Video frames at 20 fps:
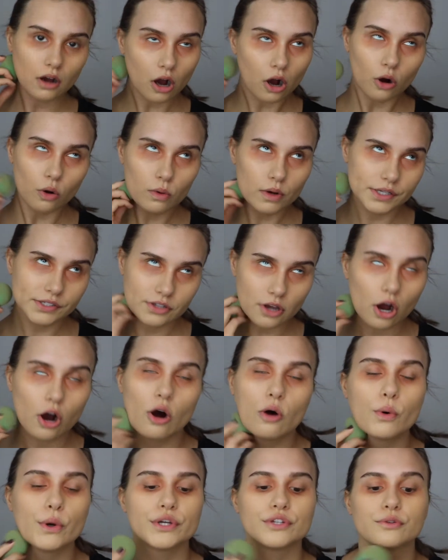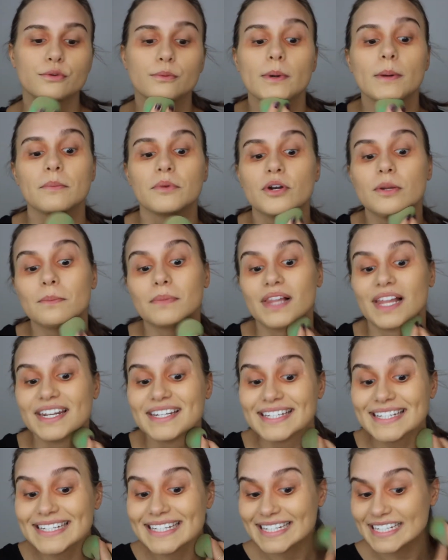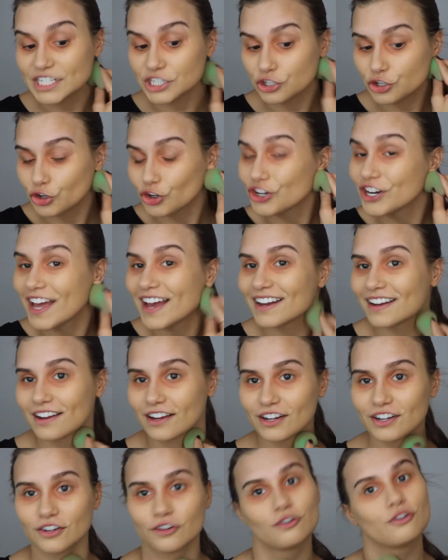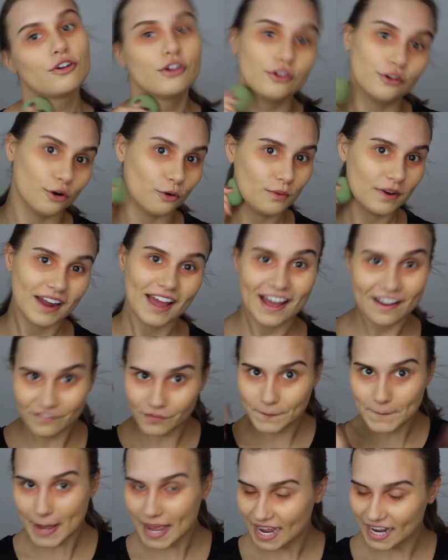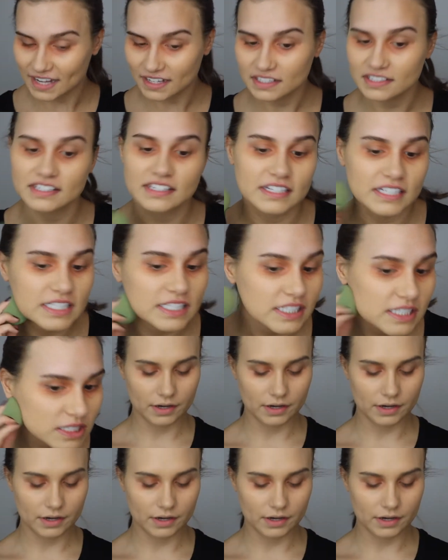Always, always remember to blend it into your neck, or you don't want to have a mask.